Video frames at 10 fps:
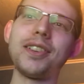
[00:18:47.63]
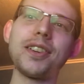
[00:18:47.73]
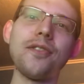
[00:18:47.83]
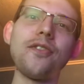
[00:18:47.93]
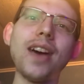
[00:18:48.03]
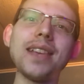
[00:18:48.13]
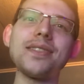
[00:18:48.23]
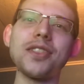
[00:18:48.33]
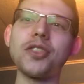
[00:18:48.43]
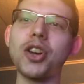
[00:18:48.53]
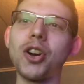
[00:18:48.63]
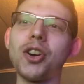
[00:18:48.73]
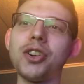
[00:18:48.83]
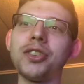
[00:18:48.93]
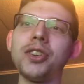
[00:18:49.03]
confess and
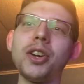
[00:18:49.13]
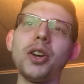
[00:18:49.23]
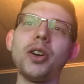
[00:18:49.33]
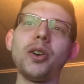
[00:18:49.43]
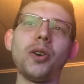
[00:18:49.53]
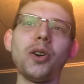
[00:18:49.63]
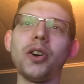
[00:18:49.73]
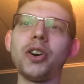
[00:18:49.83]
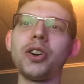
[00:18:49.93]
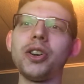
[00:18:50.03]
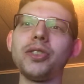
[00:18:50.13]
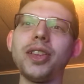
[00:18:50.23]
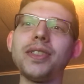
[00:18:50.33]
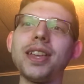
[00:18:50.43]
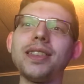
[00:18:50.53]
turn, or
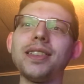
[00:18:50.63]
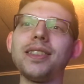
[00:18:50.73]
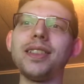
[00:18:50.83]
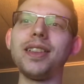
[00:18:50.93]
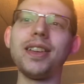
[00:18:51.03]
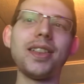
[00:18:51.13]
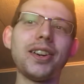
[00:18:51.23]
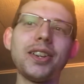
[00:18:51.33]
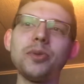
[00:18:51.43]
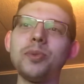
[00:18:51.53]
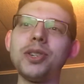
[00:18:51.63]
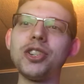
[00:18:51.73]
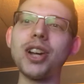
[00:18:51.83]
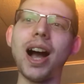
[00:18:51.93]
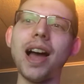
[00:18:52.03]
that he would be
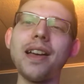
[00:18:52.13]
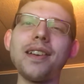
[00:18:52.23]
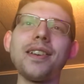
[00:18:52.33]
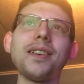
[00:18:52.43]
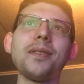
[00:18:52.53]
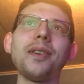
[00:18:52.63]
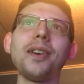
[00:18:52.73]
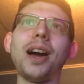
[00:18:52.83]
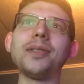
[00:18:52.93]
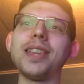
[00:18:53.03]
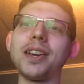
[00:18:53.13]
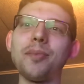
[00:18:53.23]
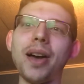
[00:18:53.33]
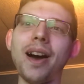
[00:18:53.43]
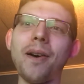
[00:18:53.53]
shot. I would take
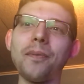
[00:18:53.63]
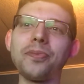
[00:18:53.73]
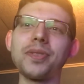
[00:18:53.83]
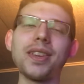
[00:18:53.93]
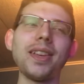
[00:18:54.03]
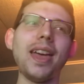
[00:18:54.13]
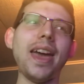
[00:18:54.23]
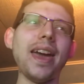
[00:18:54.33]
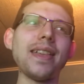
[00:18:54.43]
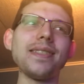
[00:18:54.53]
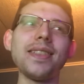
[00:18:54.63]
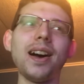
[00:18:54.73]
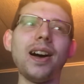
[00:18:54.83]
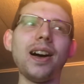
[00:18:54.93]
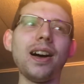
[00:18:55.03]
him out, and
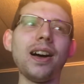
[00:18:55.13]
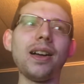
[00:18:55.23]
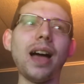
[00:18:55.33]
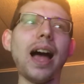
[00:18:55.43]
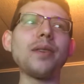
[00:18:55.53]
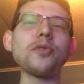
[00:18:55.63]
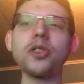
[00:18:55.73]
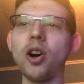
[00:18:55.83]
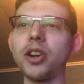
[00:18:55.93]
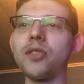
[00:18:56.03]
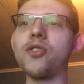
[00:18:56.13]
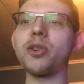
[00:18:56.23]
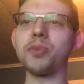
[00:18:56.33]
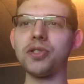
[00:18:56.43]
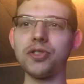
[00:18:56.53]
I would talk in a
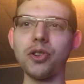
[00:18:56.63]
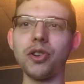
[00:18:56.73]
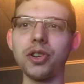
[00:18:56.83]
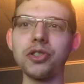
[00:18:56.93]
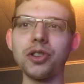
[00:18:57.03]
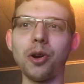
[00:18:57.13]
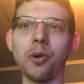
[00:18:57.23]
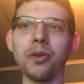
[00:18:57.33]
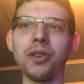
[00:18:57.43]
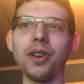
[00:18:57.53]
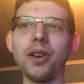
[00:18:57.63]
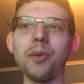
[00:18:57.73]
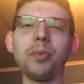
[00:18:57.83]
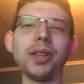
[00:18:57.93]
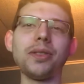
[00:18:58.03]
very mysterious tone,
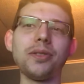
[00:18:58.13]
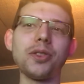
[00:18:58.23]
but